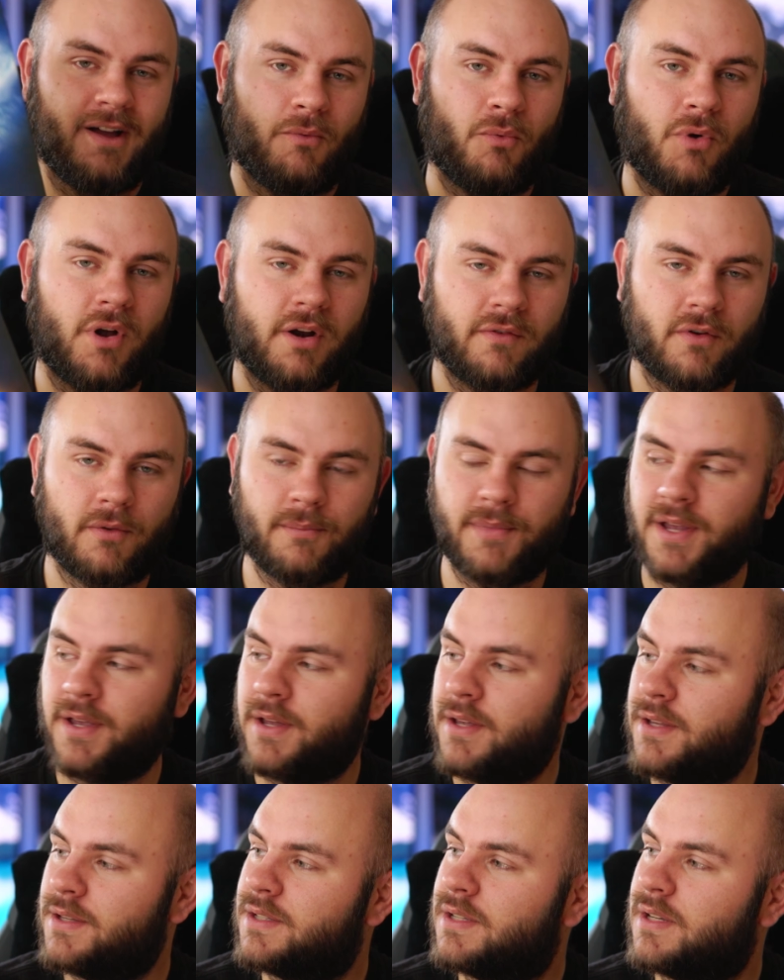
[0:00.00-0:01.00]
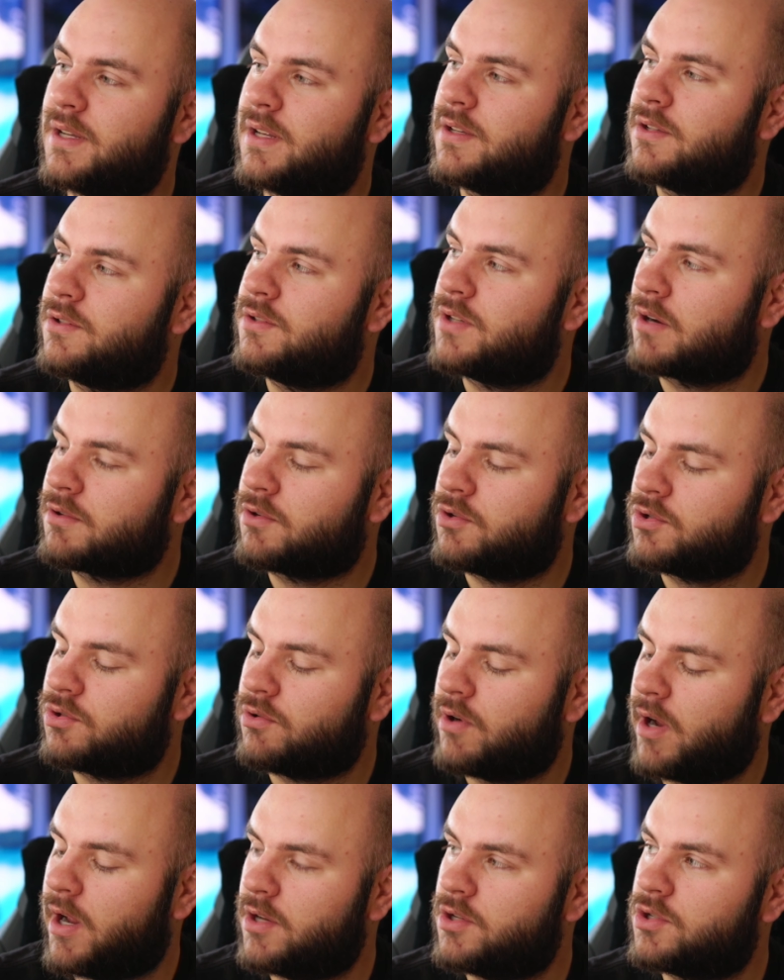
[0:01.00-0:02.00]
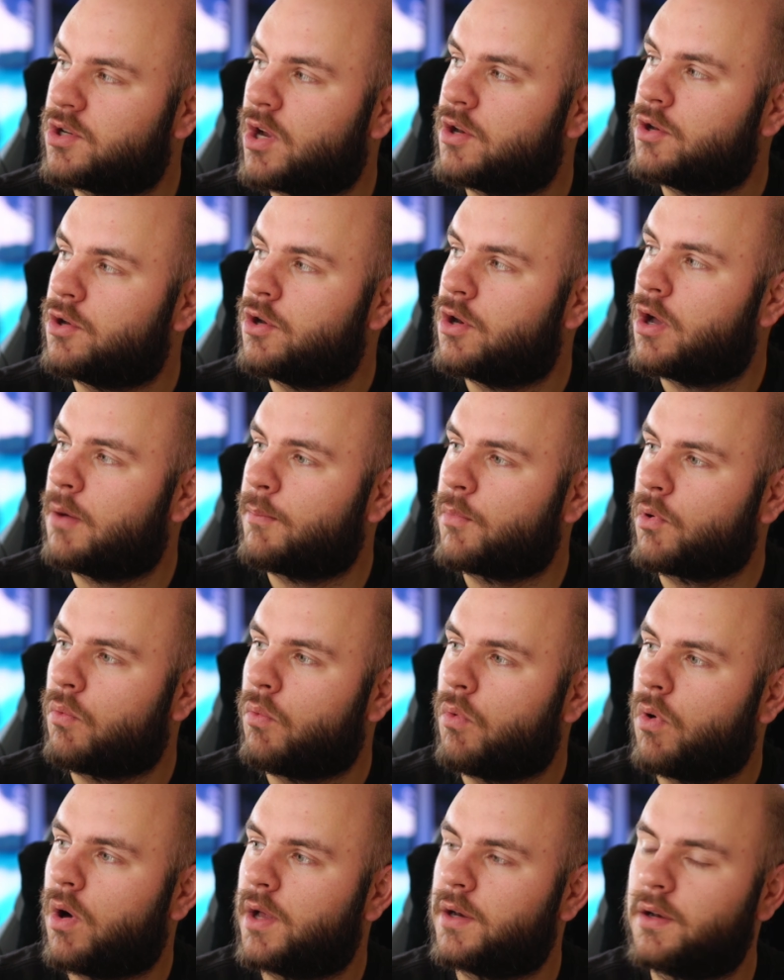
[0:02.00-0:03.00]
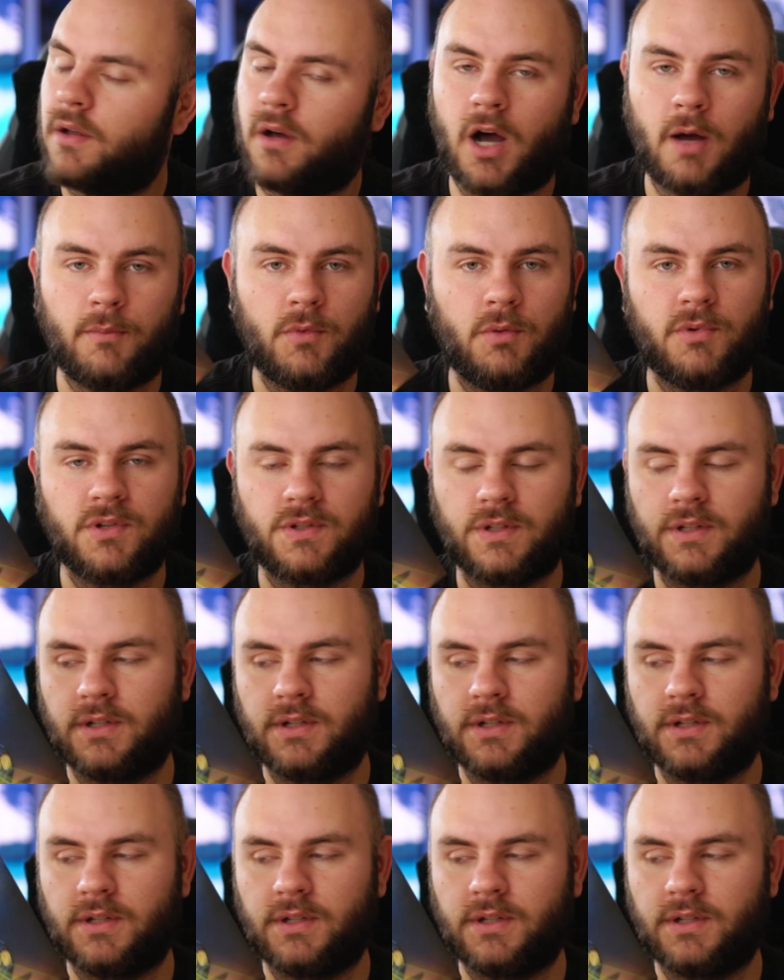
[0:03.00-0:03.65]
One of them is Doctor Strange #1 Omnibus